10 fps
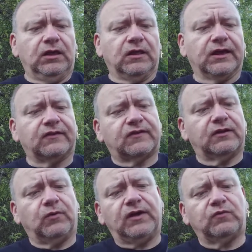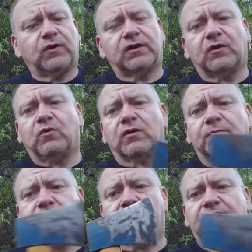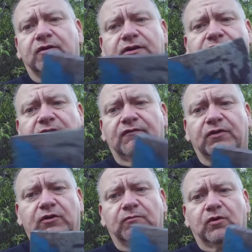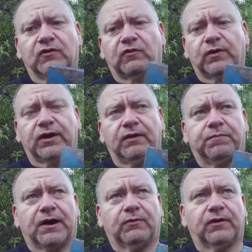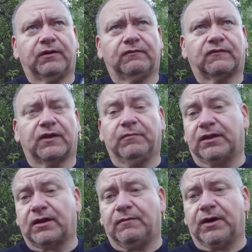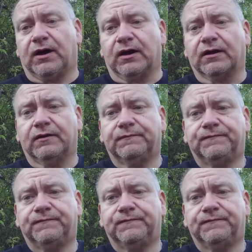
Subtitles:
Like I said, it weighs 1¼ pounds, so it does have a little more swinging power than, say, my tomahawk.